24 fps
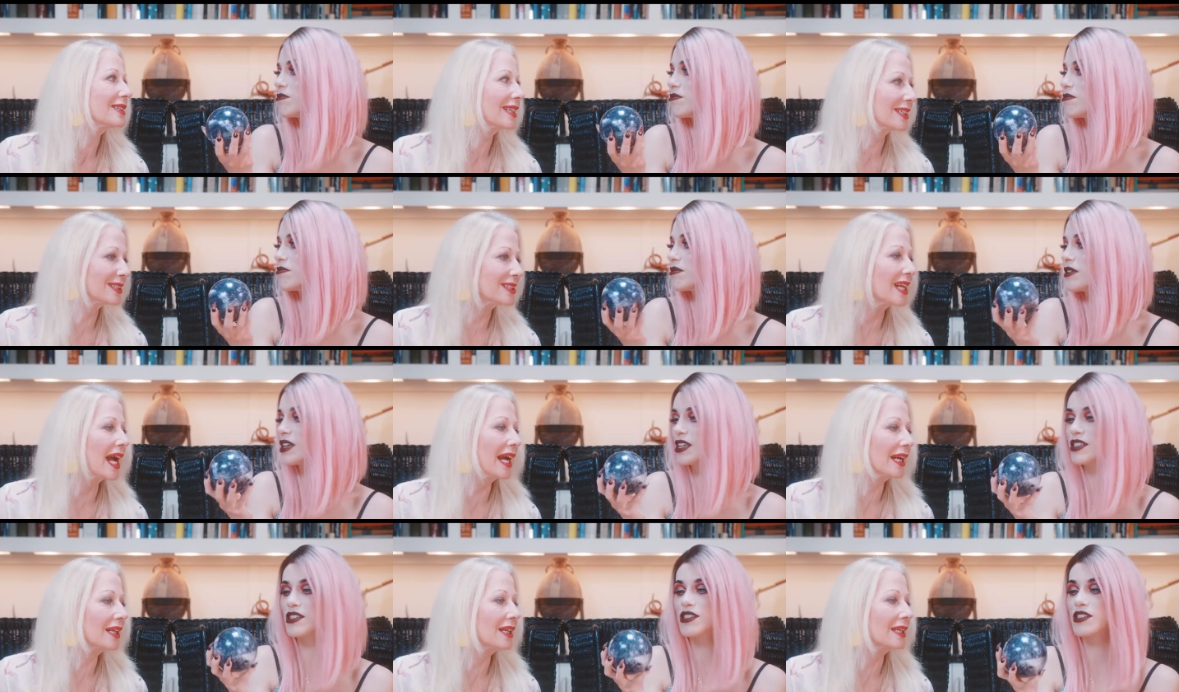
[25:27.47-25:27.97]

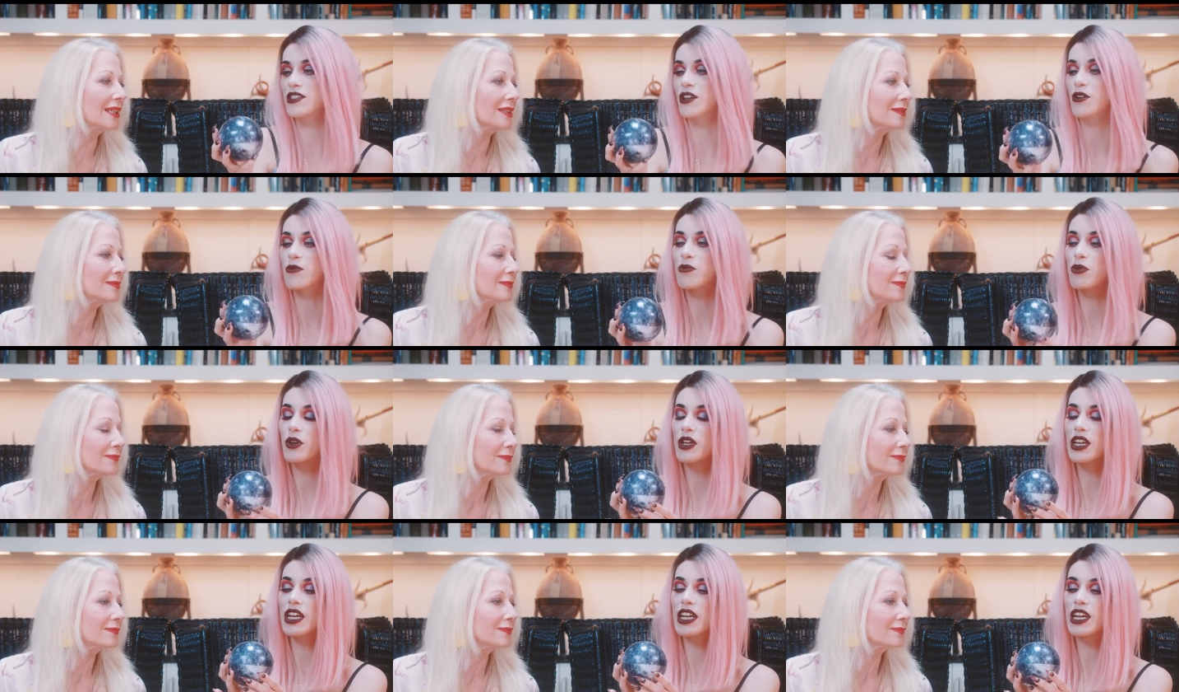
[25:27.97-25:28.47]
Speaker 1: Exactly. It's so
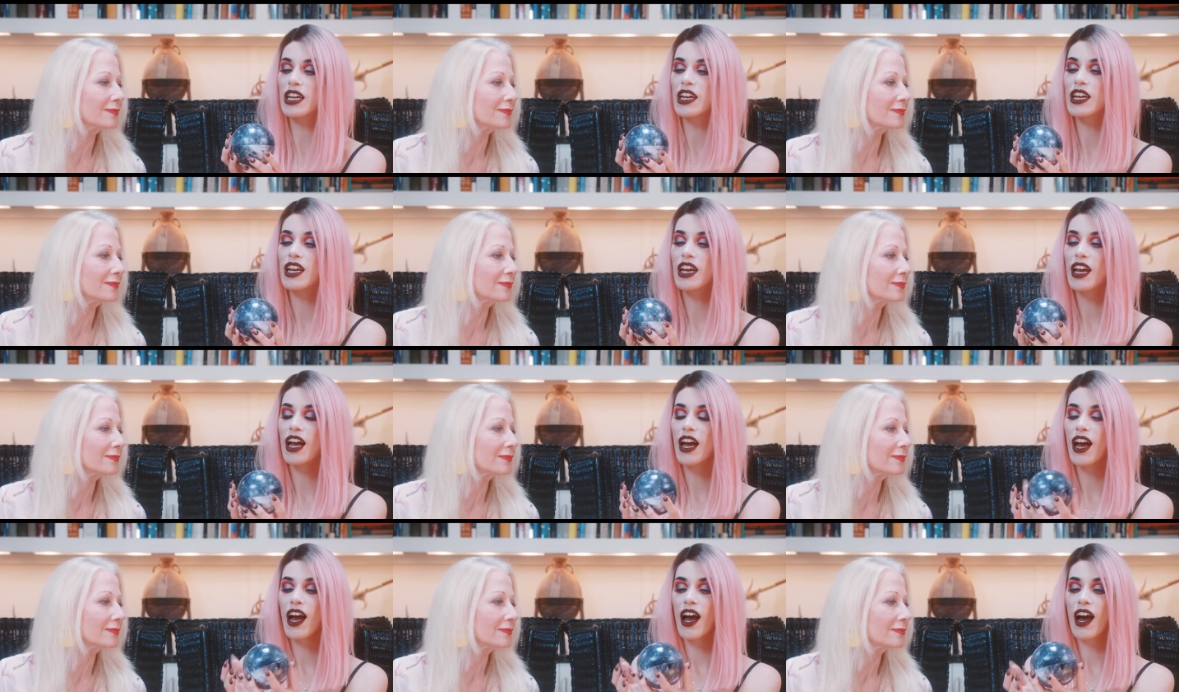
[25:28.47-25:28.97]
pretty.
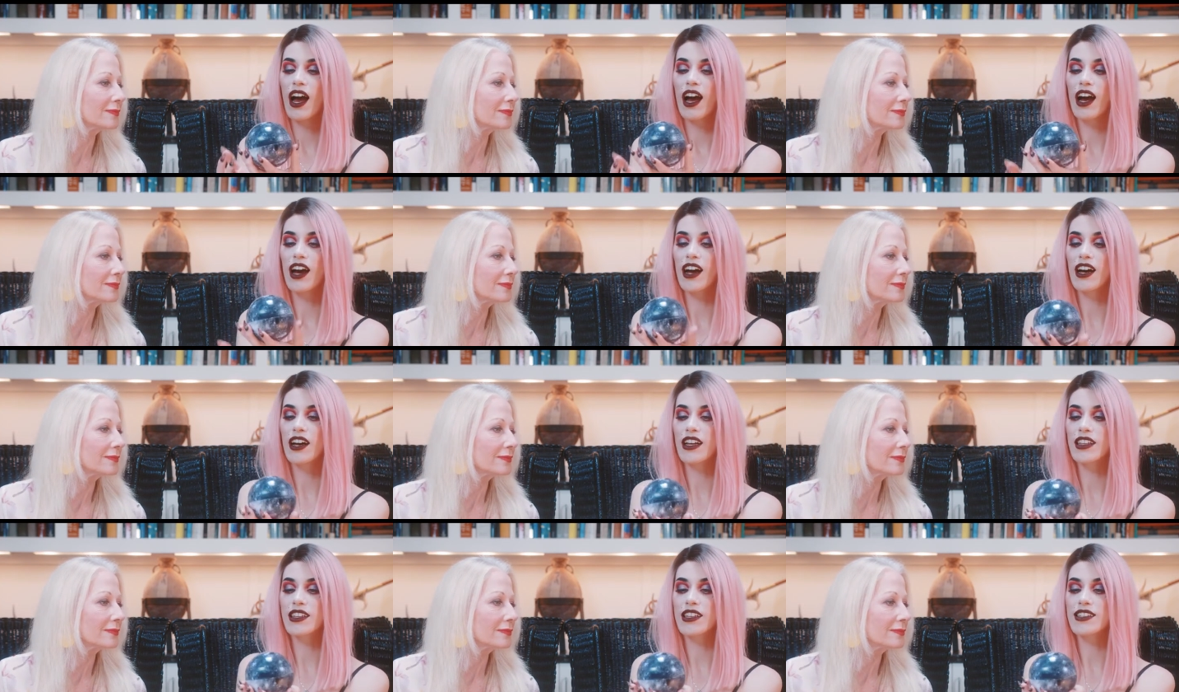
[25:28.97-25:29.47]

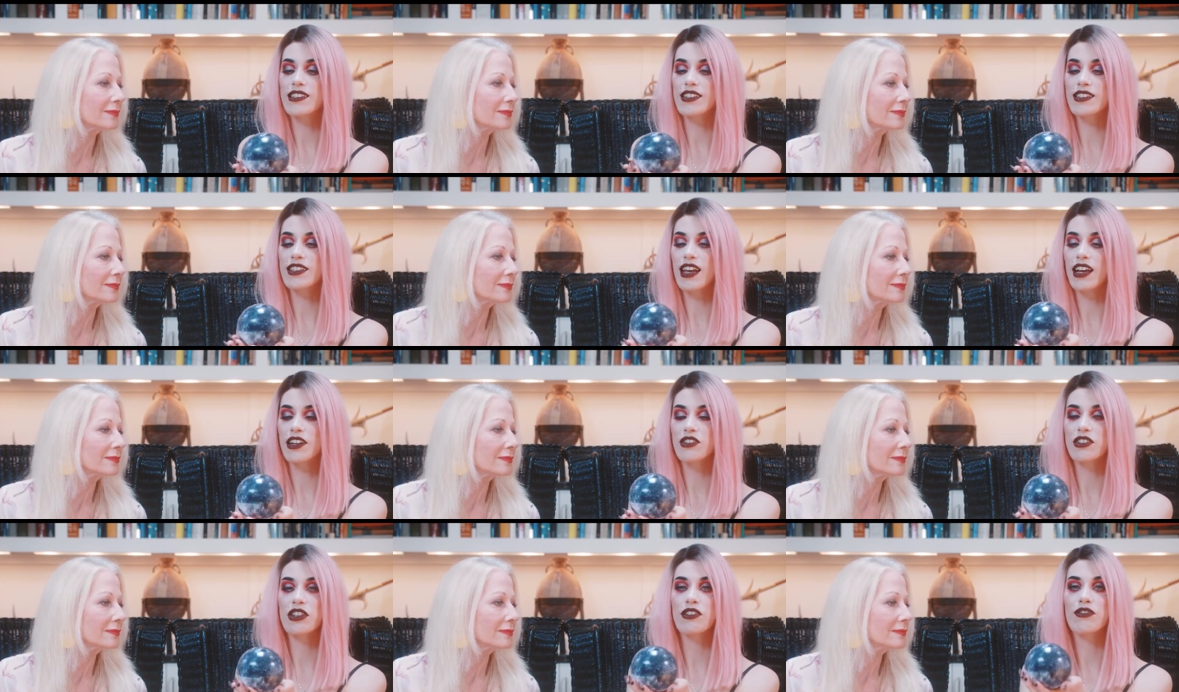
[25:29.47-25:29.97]
Uh, this is
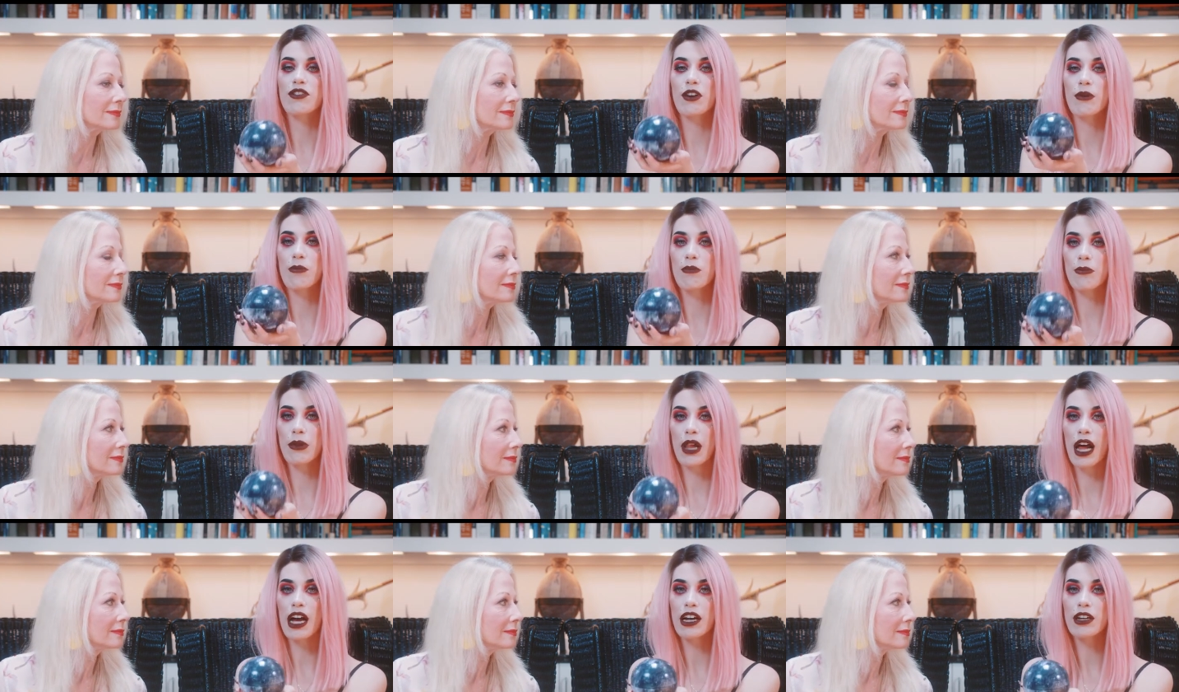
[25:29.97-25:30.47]
actually
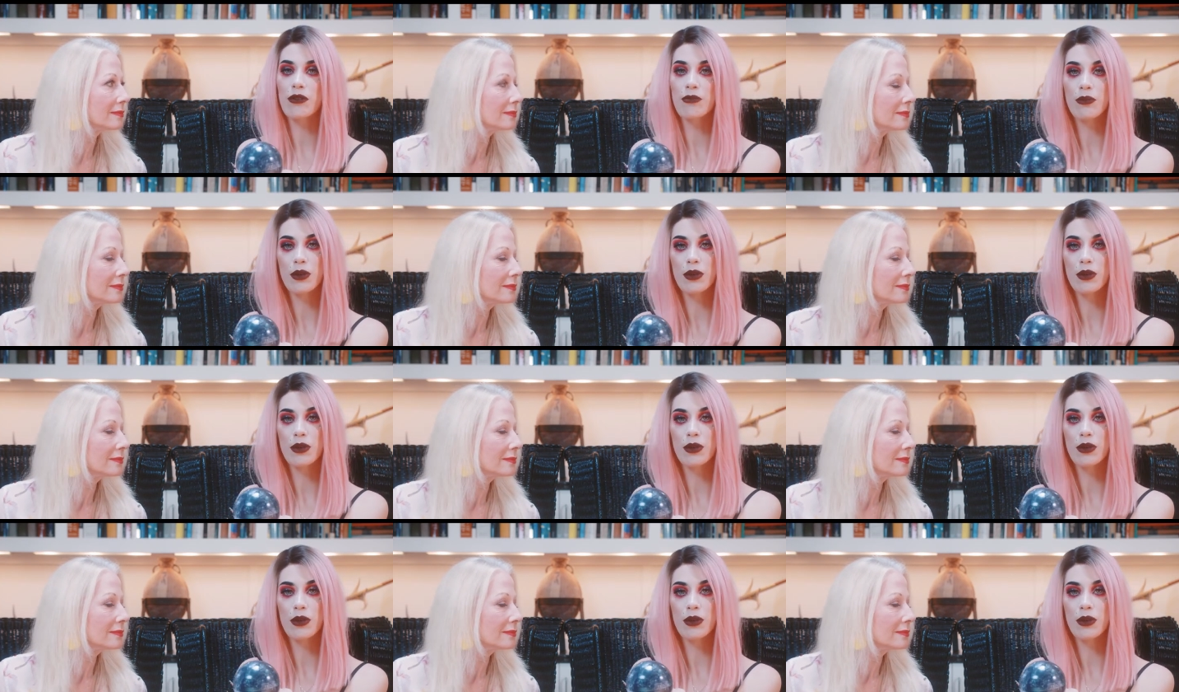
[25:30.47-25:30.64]
from Black